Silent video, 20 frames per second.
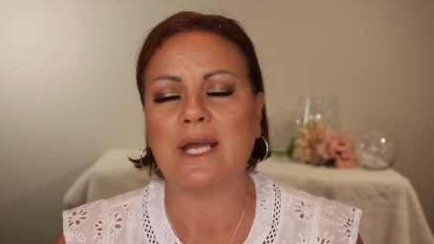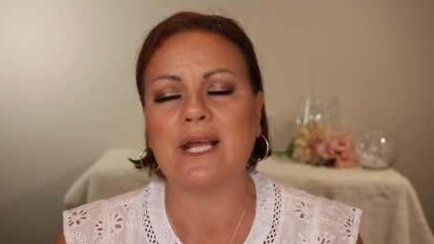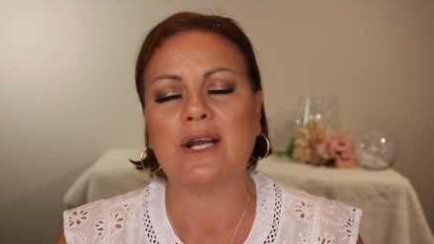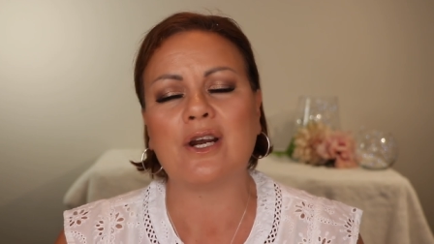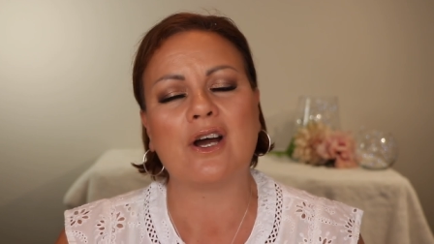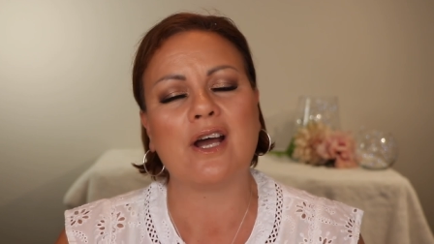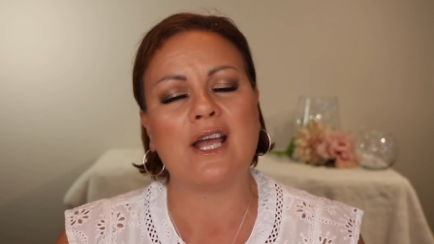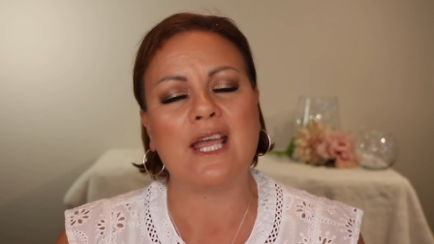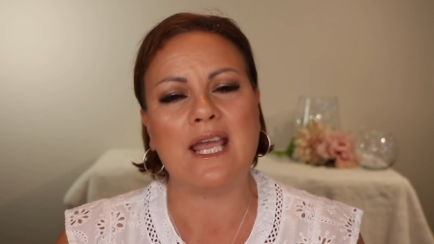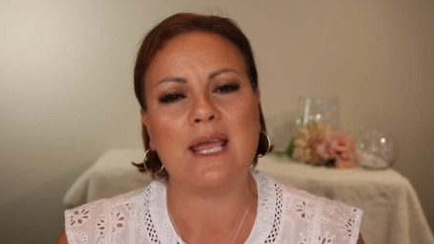and
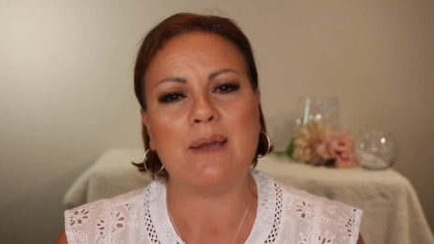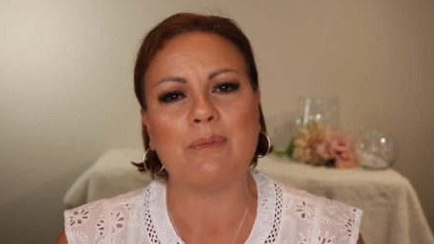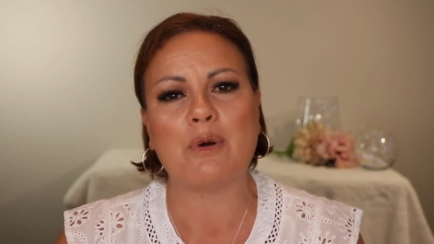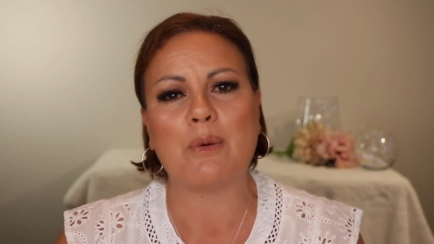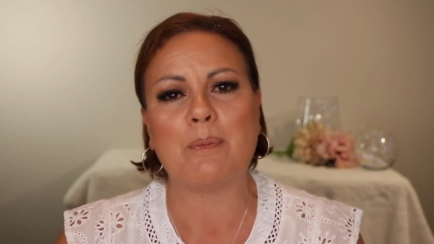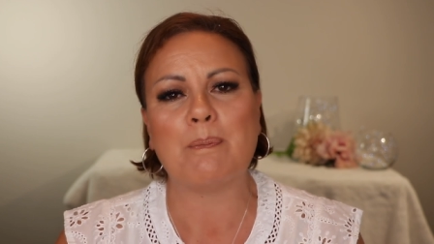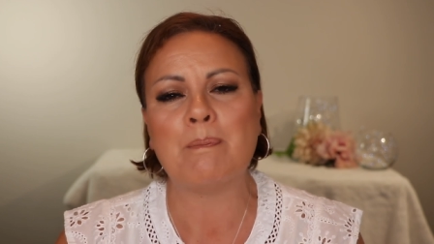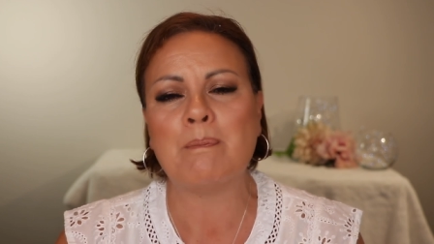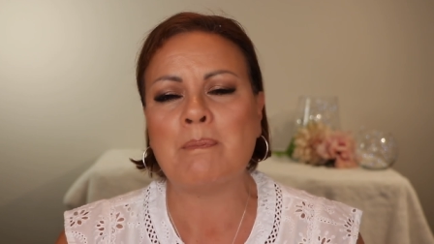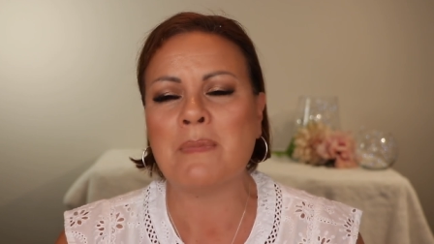I am a
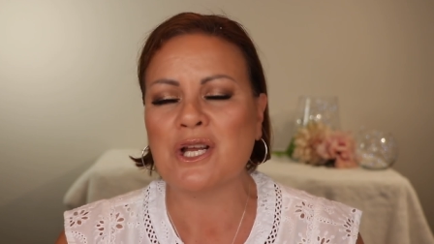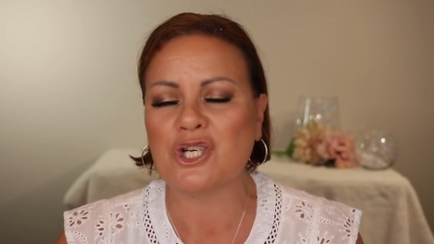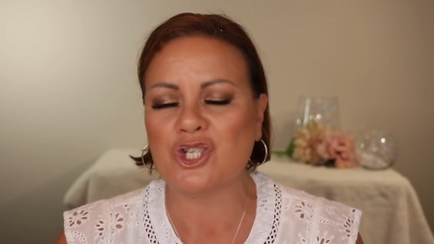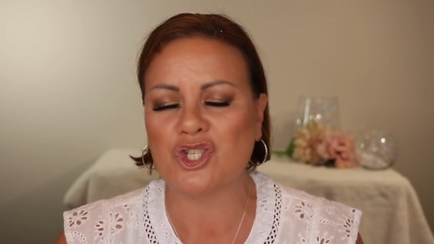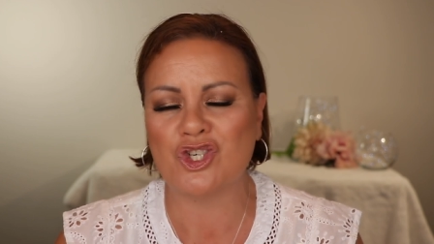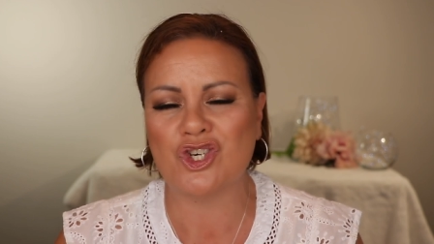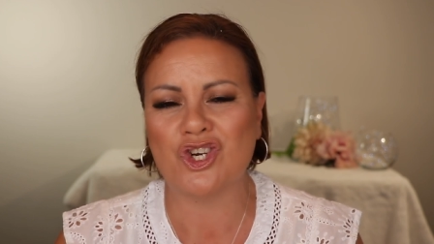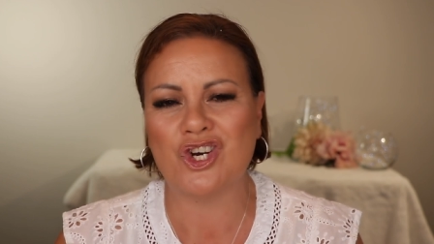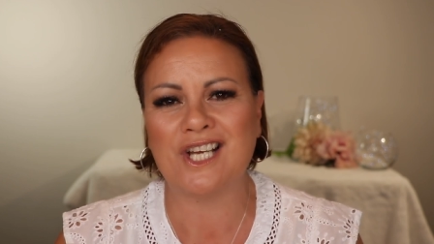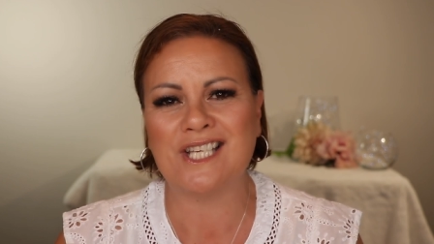
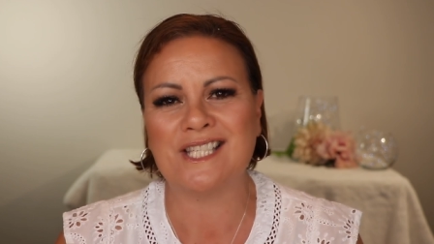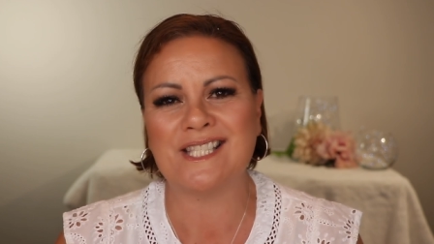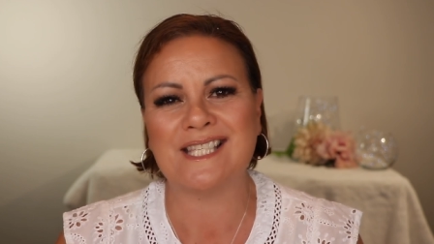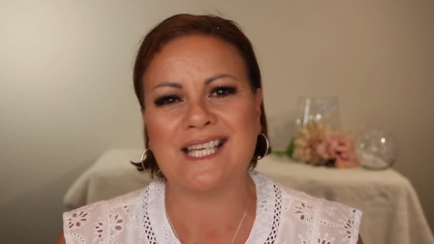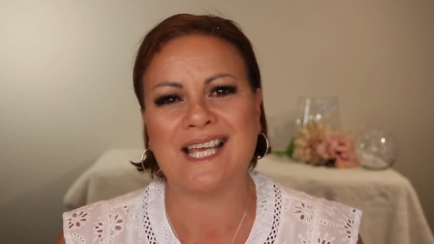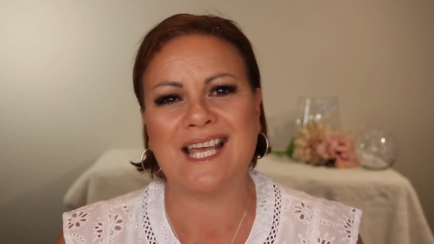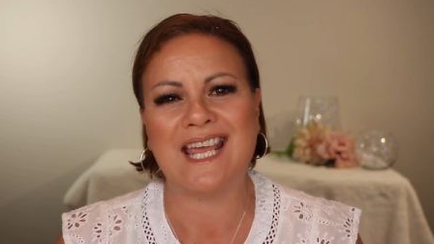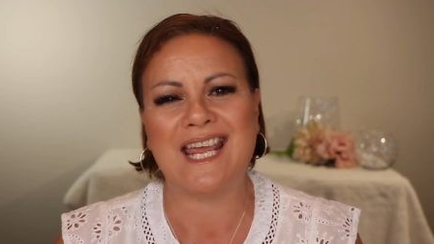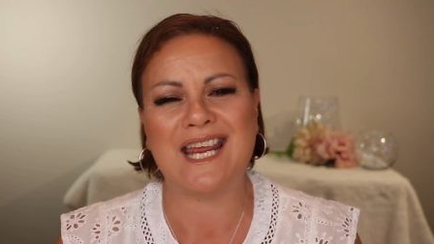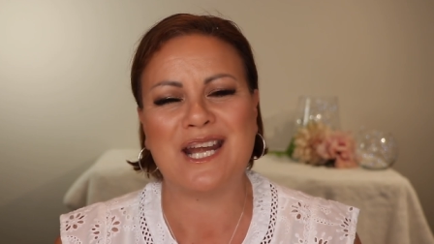much
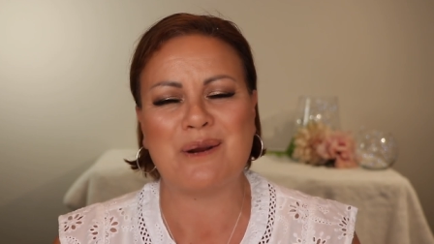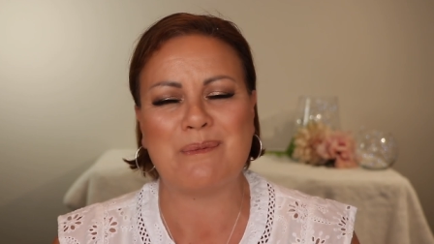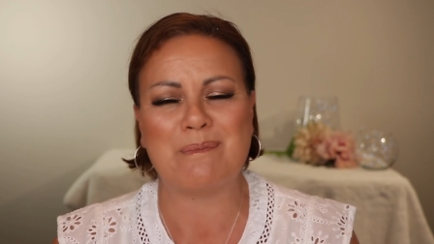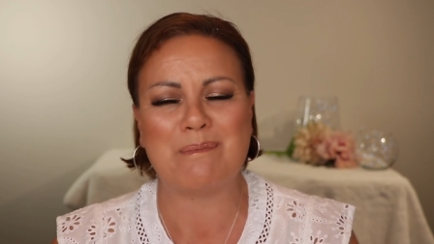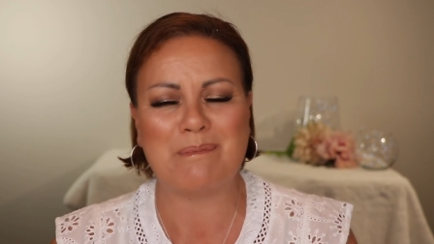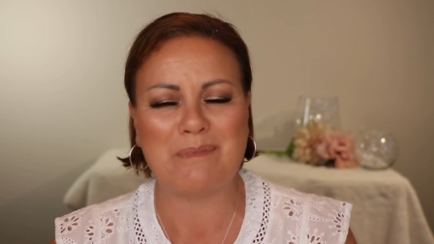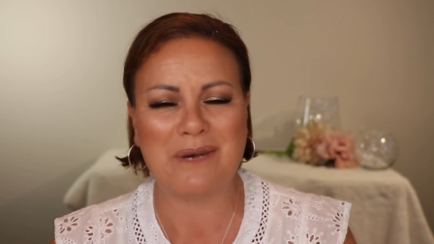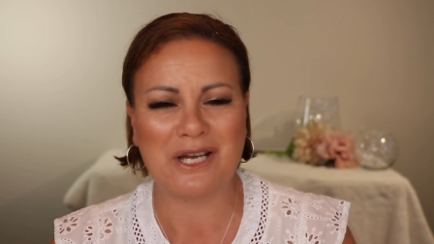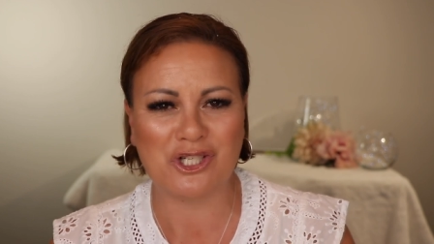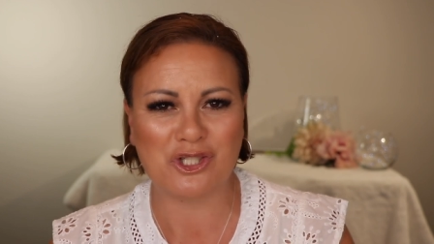nicer and a
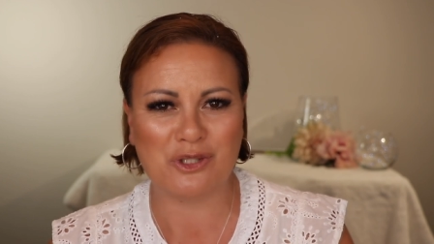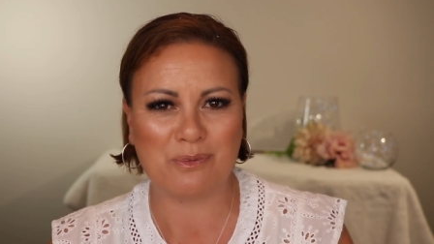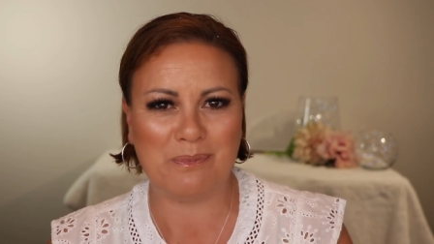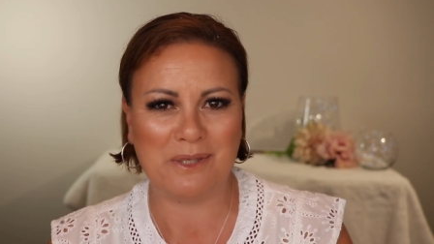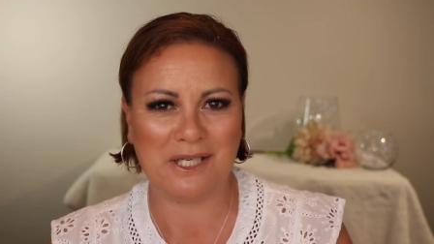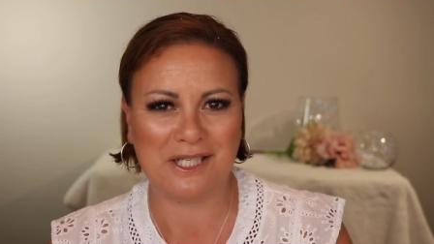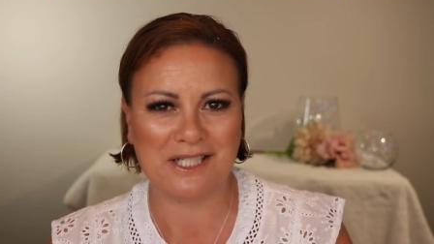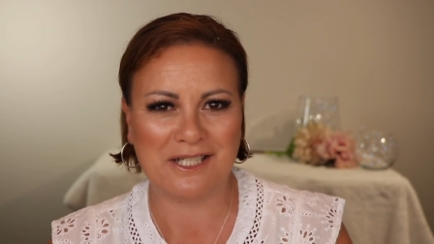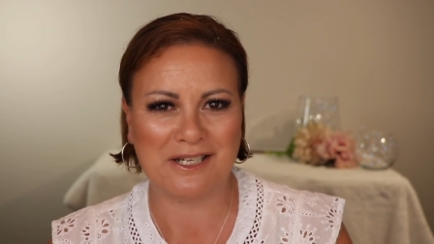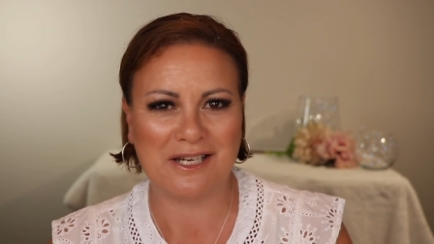much
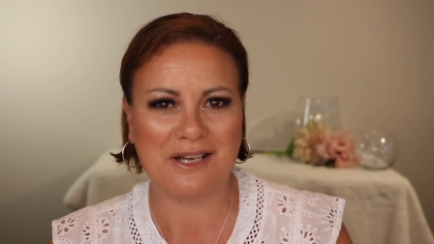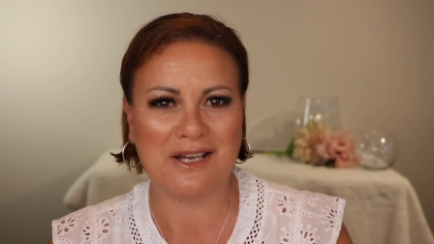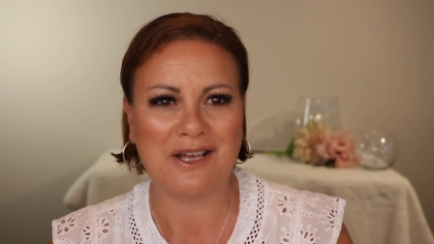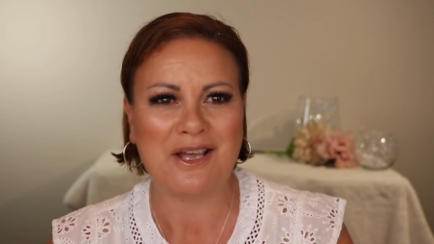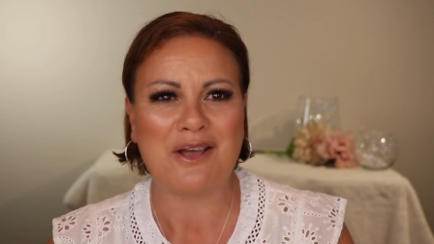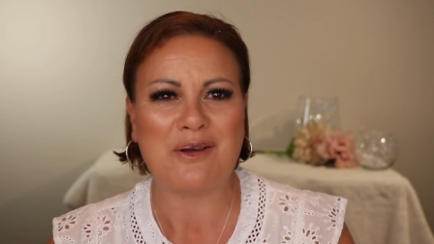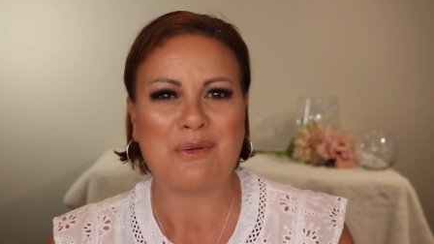better